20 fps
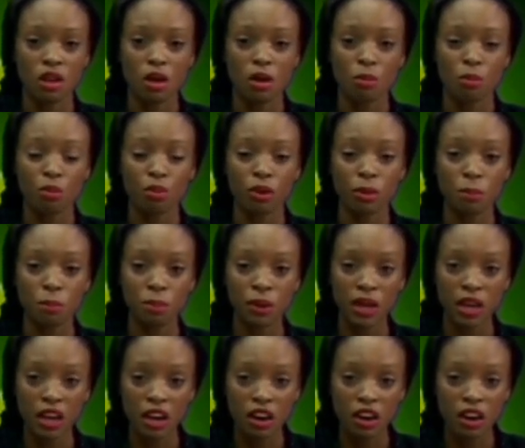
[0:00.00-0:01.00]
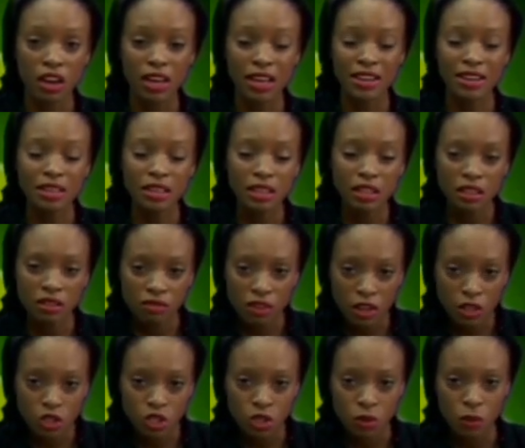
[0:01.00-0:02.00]
prepare in the
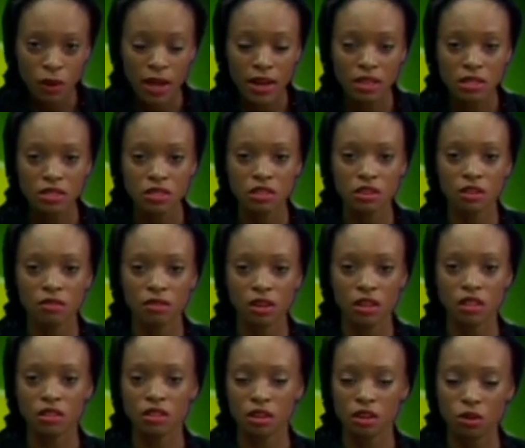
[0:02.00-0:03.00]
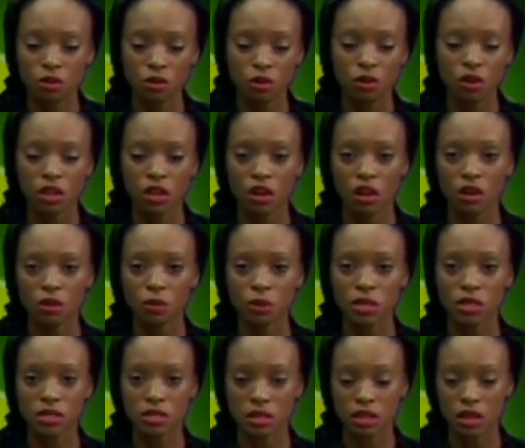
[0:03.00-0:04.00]
eventuality of anything. You know, they
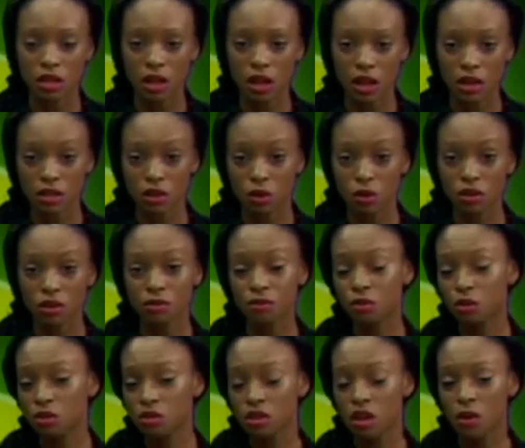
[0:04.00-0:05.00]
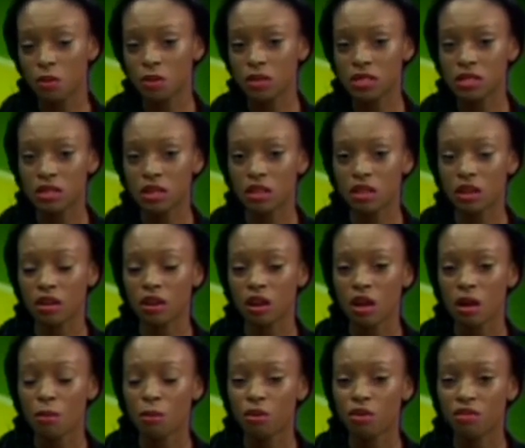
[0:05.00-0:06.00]
always say, the older folks always say that
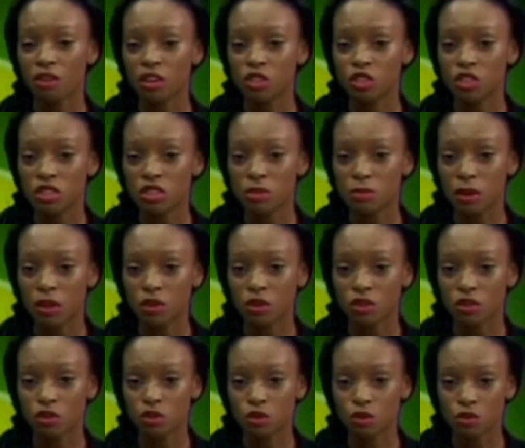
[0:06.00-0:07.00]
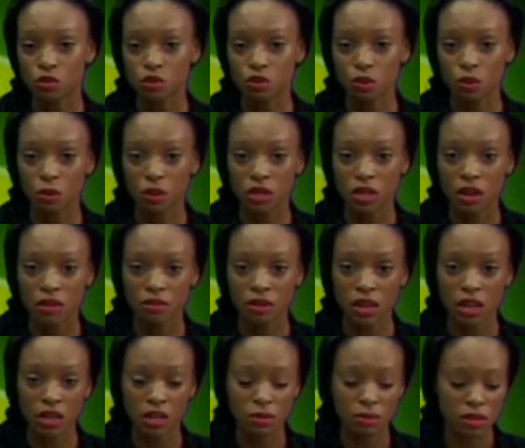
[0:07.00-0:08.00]
prevention is better than cure. So we'll
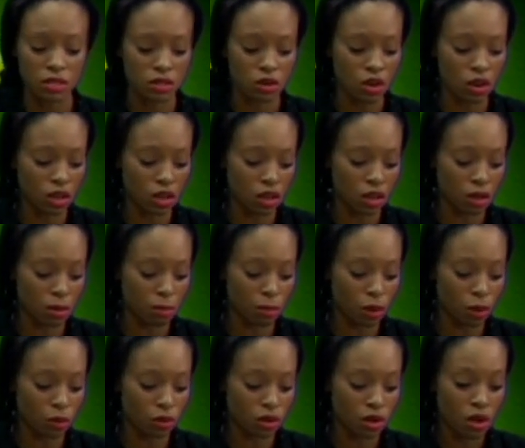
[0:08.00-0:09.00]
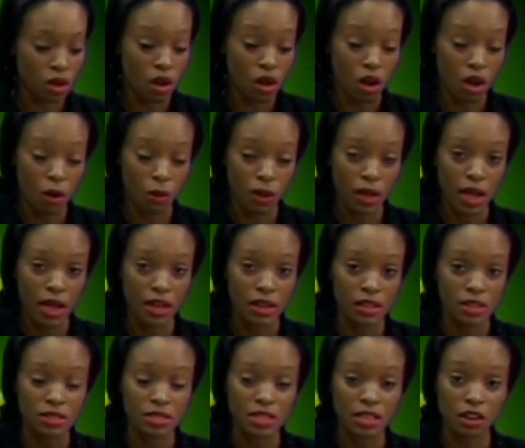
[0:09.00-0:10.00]
definitely be talking about how
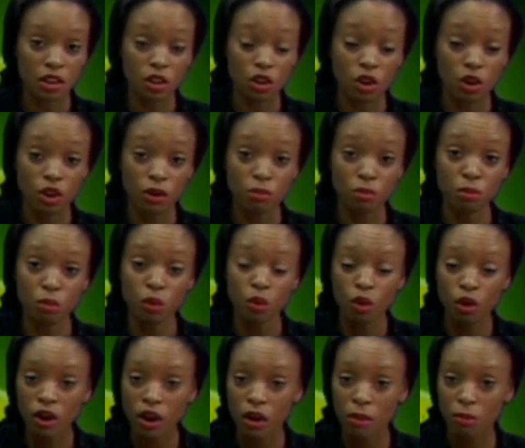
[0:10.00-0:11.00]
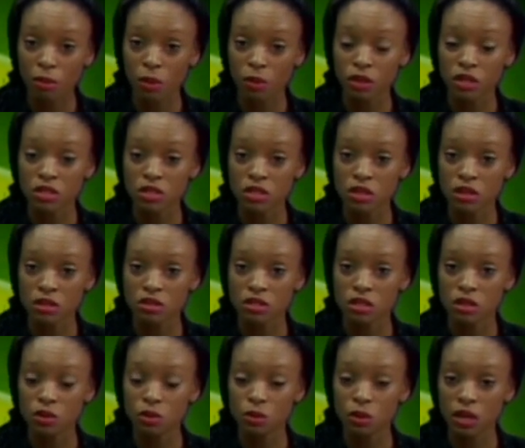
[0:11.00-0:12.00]
Guyanese can learn more about this
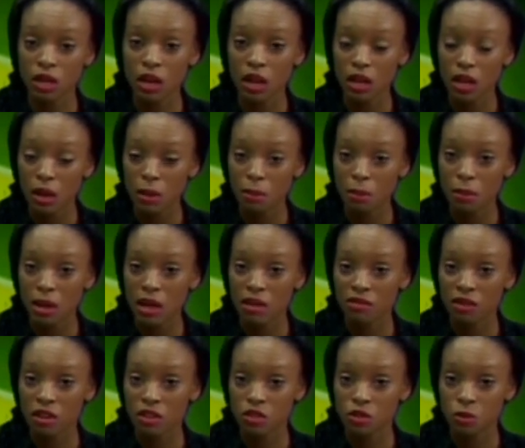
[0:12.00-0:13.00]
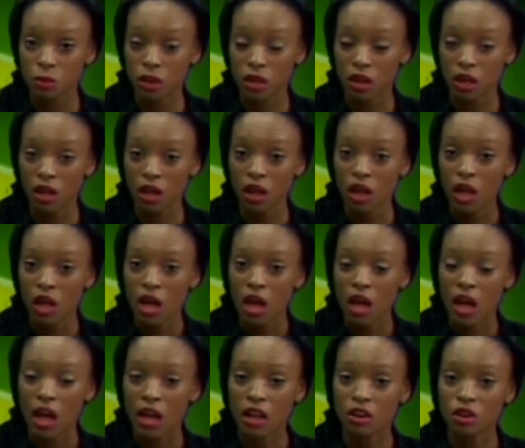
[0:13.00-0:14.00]
continued claim by Venezuela,
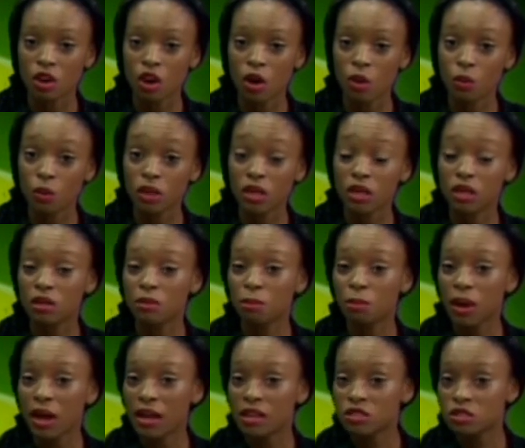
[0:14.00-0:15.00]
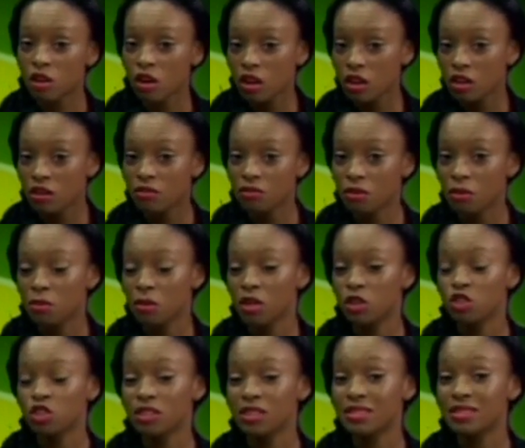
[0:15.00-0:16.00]
and how we can pass on
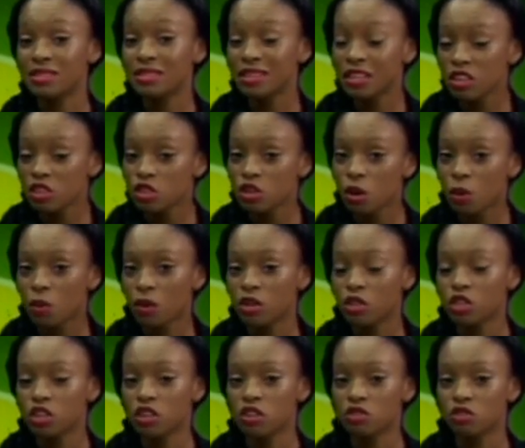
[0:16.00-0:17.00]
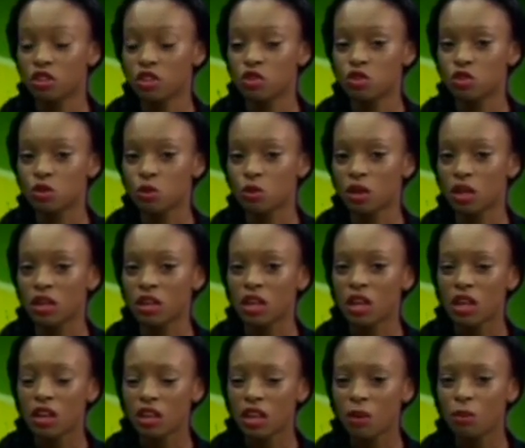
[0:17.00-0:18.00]
information and teach our children so that
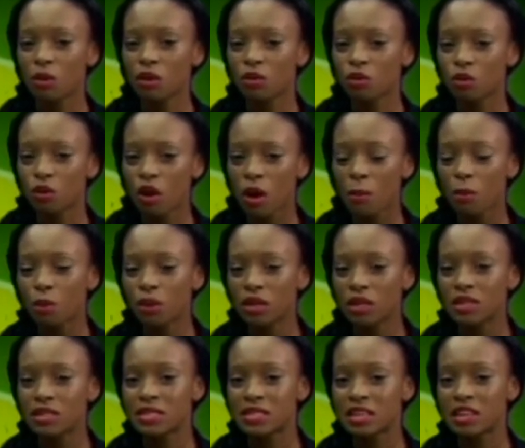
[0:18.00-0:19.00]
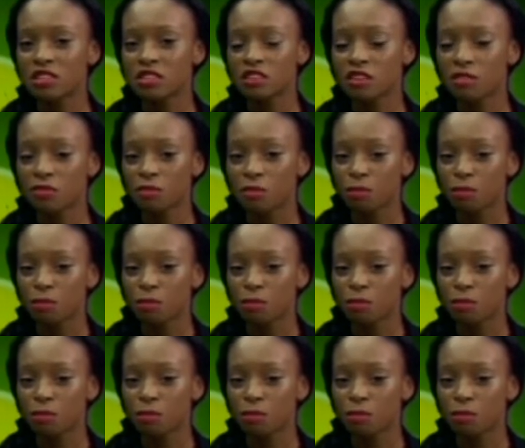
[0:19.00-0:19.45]
they will grow up with this sense of